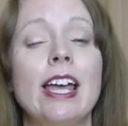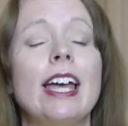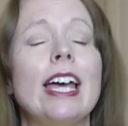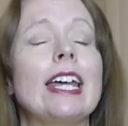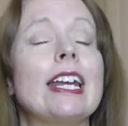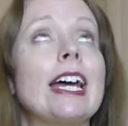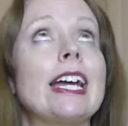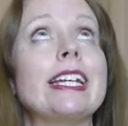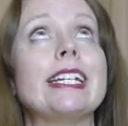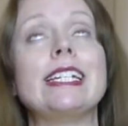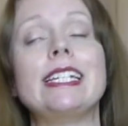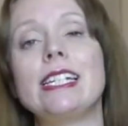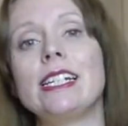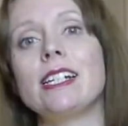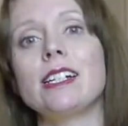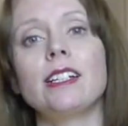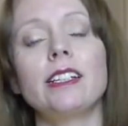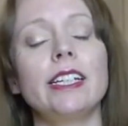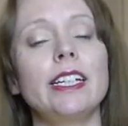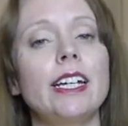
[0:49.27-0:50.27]
And
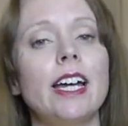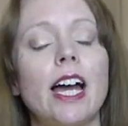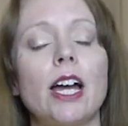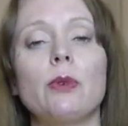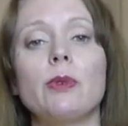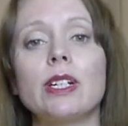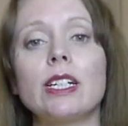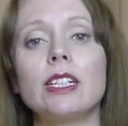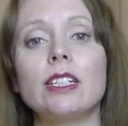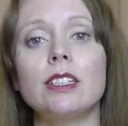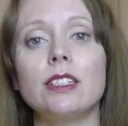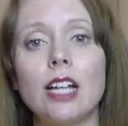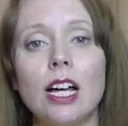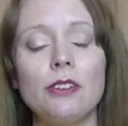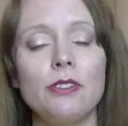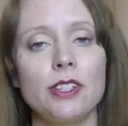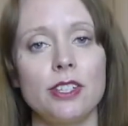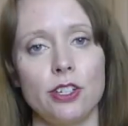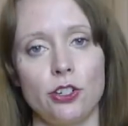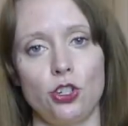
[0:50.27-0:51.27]
ideally, I would
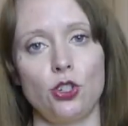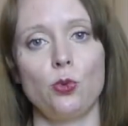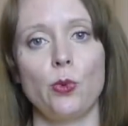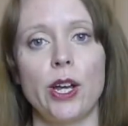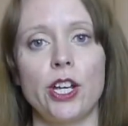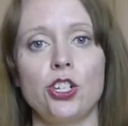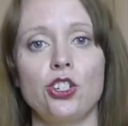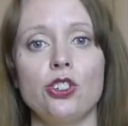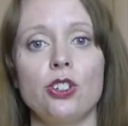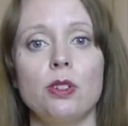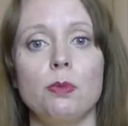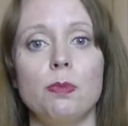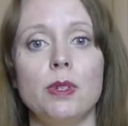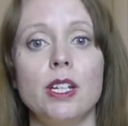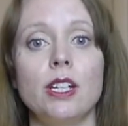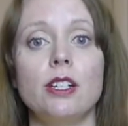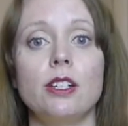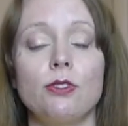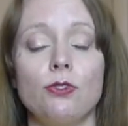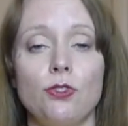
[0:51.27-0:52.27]
love a situation to
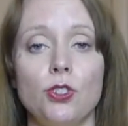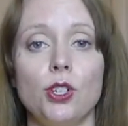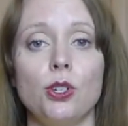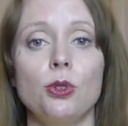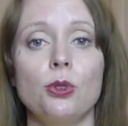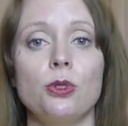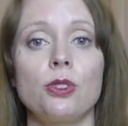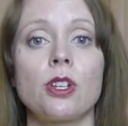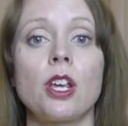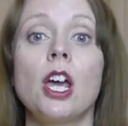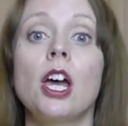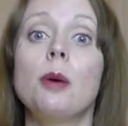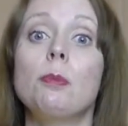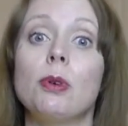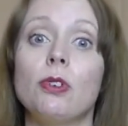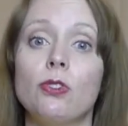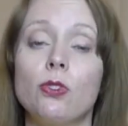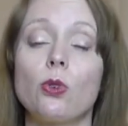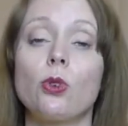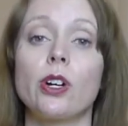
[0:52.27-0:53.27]
be diffused
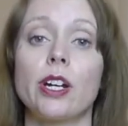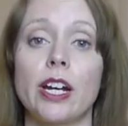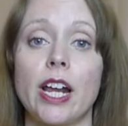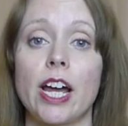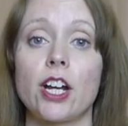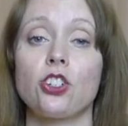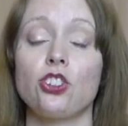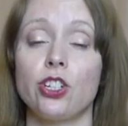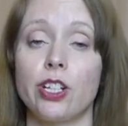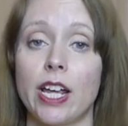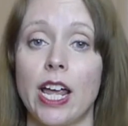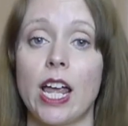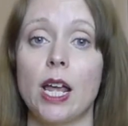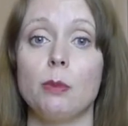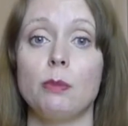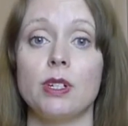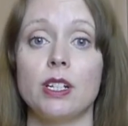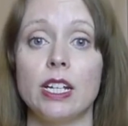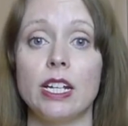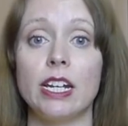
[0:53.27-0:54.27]
before it actually
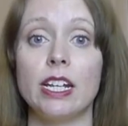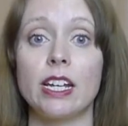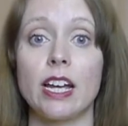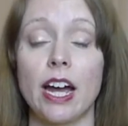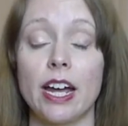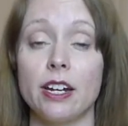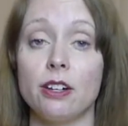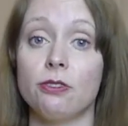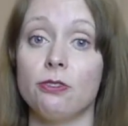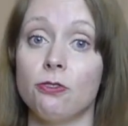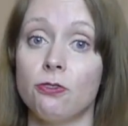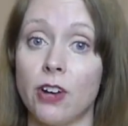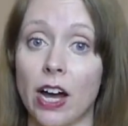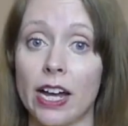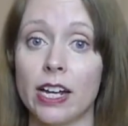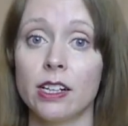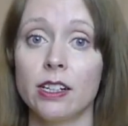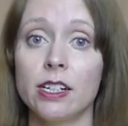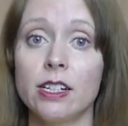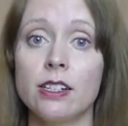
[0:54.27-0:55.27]
came to any kind of
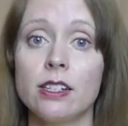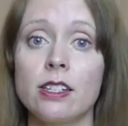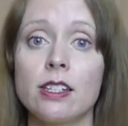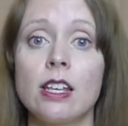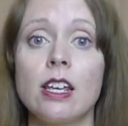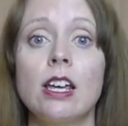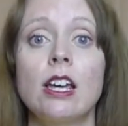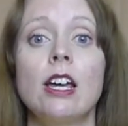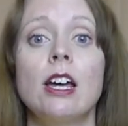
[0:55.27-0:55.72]
violence.